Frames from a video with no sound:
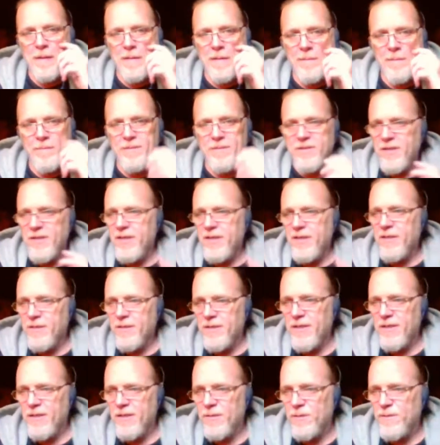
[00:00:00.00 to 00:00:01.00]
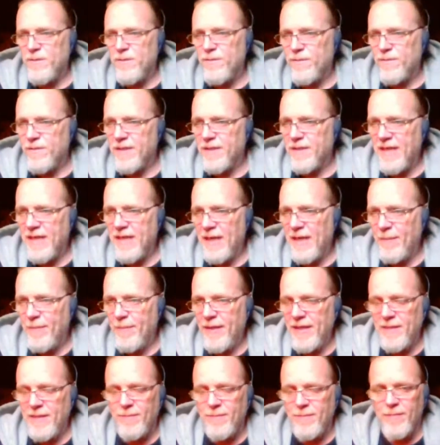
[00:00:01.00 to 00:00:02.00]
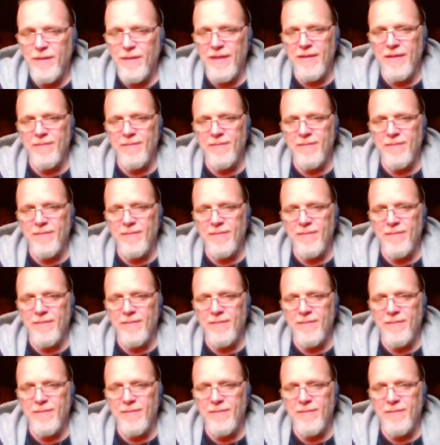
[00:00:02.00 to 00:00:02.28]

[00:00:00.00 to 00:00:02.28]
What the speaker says: Particularly useful in campaign play.